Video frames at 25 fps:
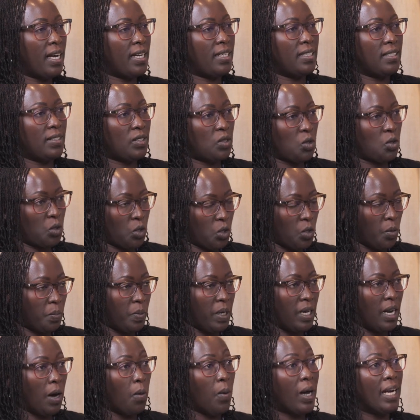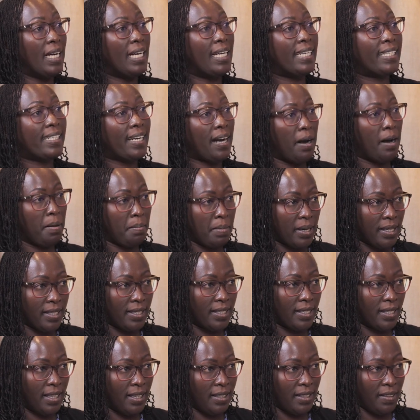and social pillar were
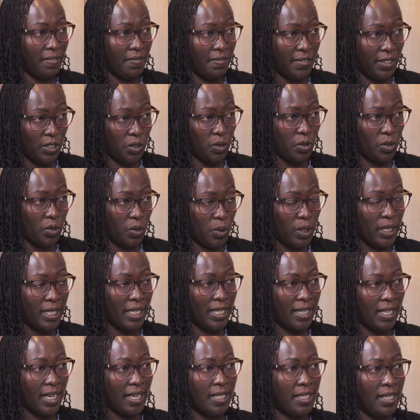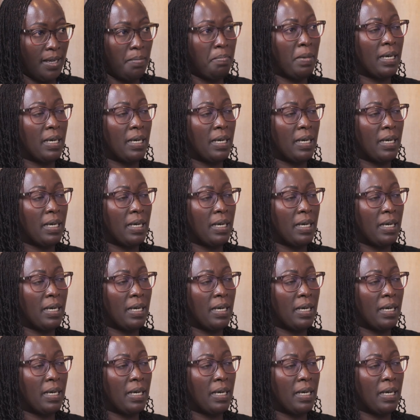latecomers in the Vision 2030,